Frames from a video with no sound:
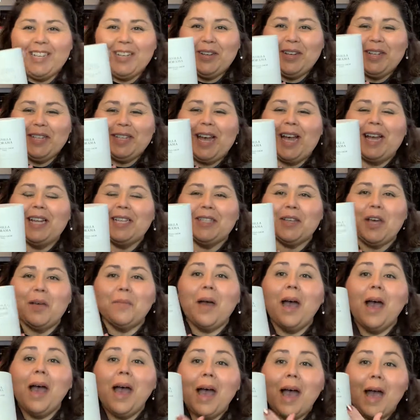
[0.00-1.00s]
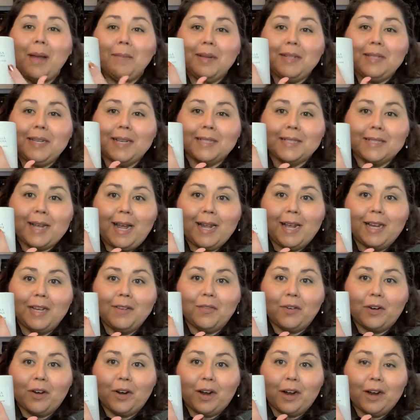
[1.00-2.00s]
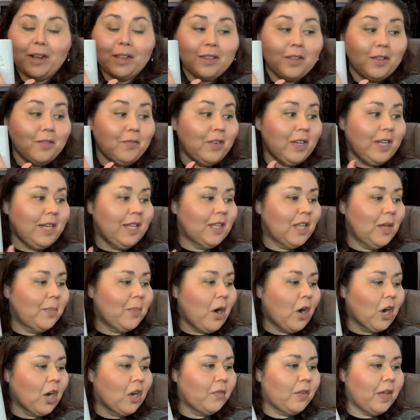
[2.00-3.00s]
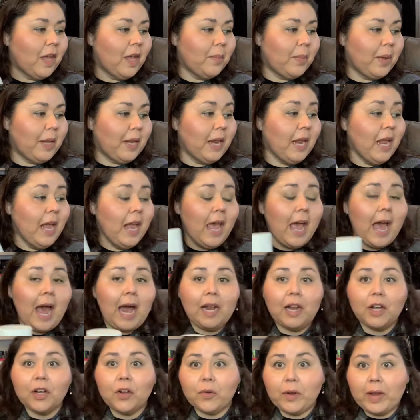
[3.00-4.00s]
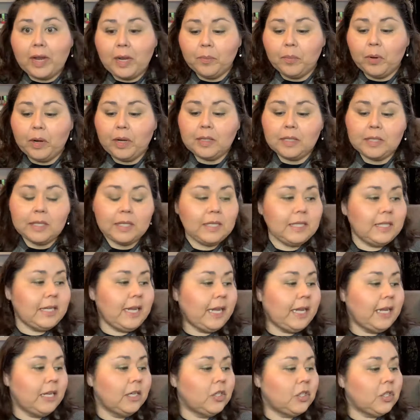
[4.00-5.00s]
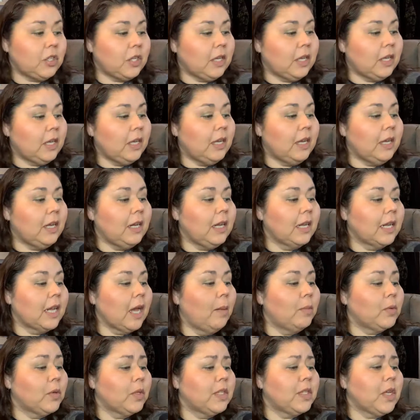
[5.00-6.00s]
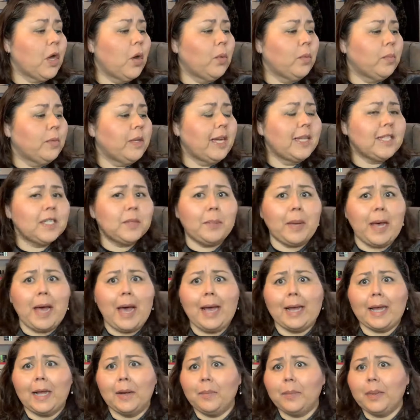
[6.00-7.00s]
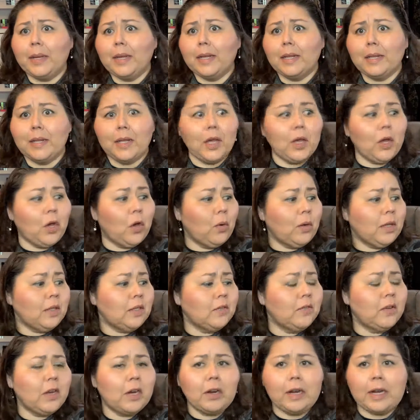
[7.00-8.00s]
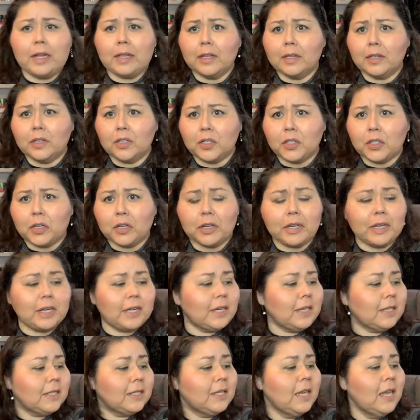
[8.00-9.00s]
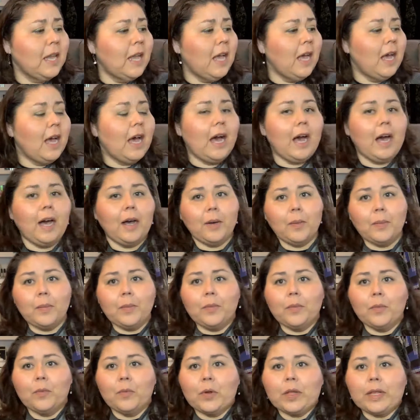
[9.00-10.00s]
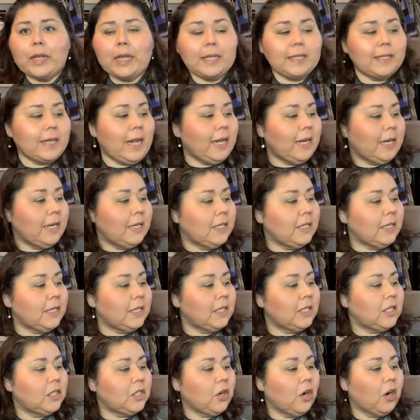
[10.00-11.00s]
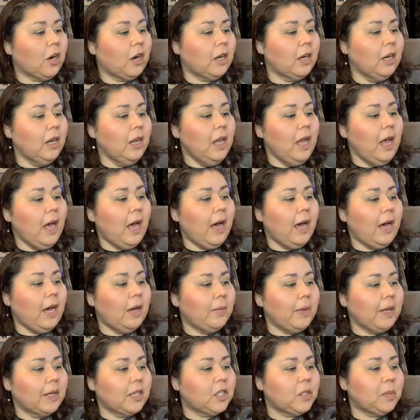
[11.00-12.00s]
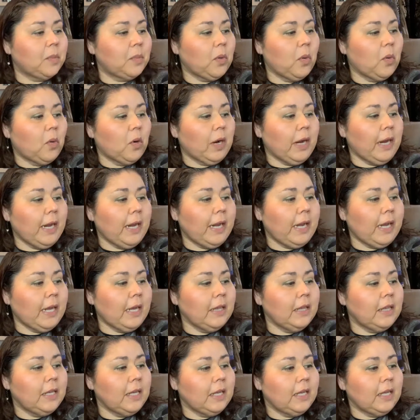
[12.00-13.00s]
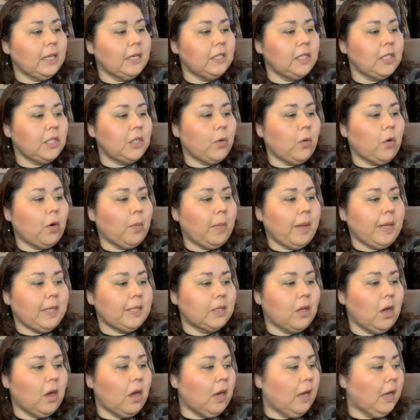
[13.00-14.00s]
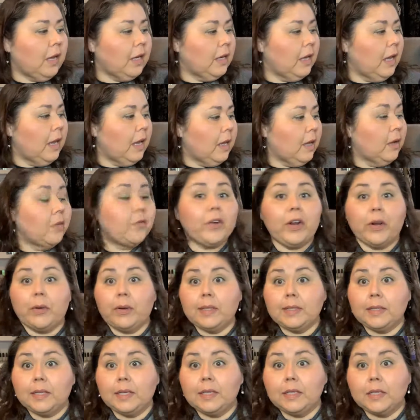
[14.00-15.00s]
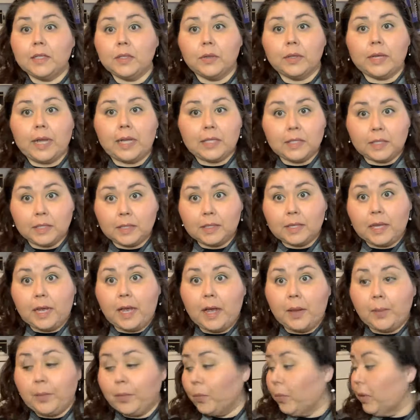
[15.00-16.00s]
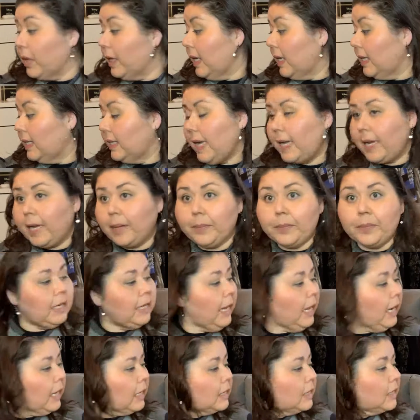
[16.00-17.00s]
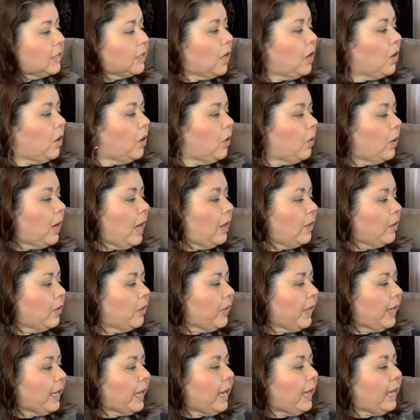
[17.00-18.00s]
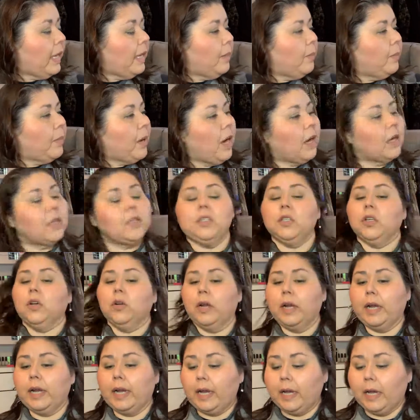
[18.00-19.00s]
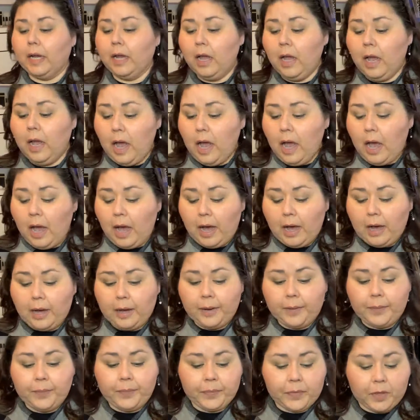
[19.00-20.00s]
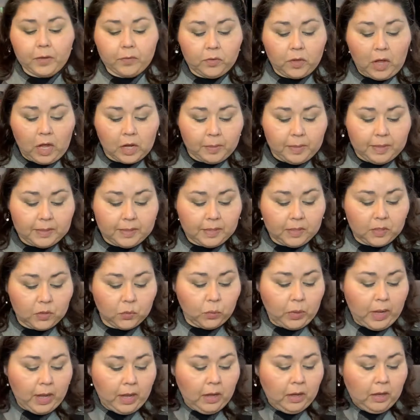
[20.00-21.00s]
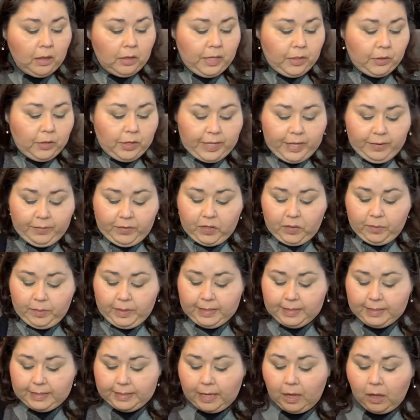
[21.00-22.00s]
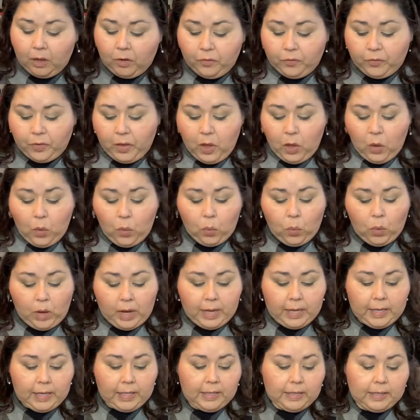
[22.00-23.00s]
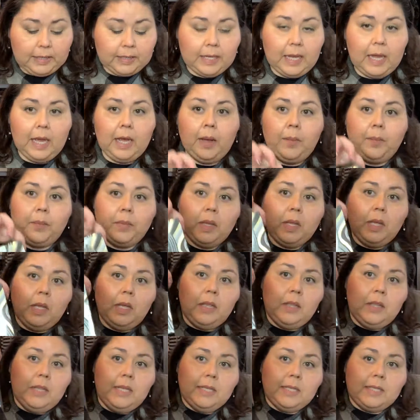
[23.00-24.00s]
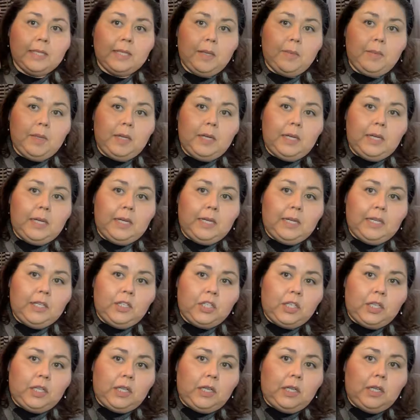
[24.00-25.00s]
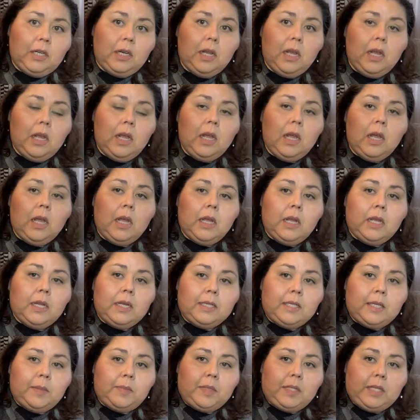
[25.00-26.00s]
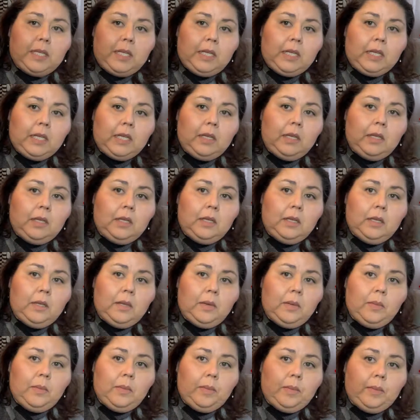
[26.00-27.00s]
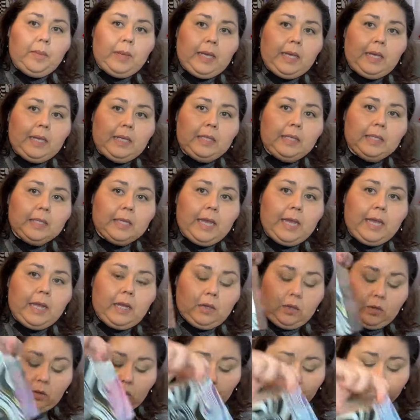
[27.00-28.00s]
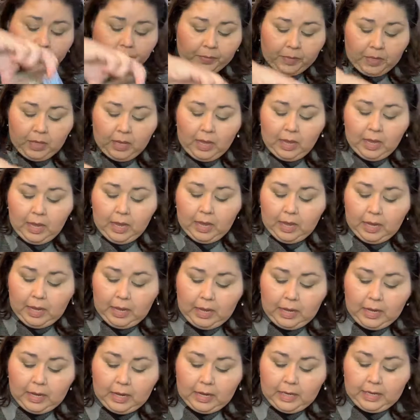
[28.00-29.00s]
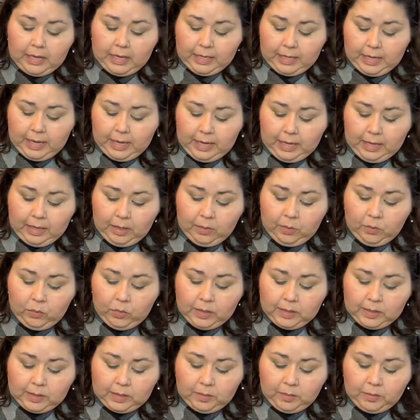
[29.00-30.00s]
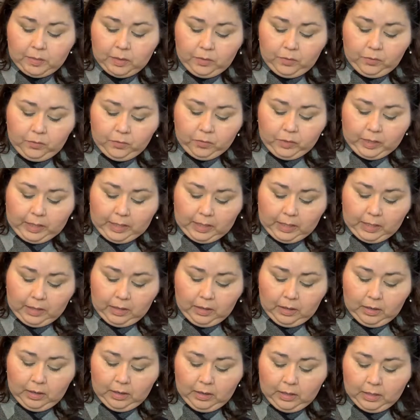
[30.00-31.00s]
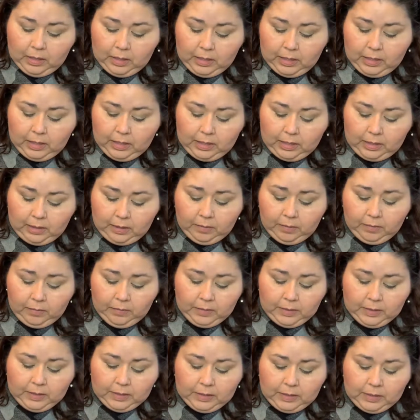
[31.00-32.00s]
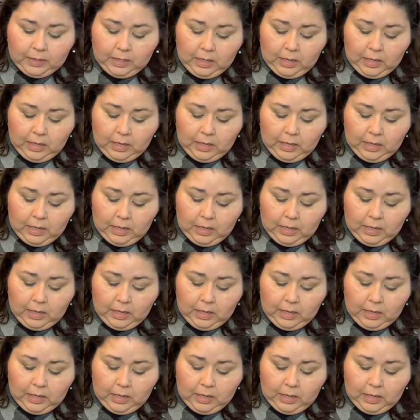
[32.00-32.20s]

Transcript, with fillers: doing that. So I'm, I'm just excited for the vanilla part of it, but had a great presentation. It comes with its own dust bag and pillow. It's very luxurious. Um, really excited to start um, exploring the Dior Maison uh, fragrances. So that's um, really exciting. Next, so other thing I unboxed during um, Vlogmas as well, another gift to myself was um, this limited edition Diptyque Baies candle and it came with some little free gifts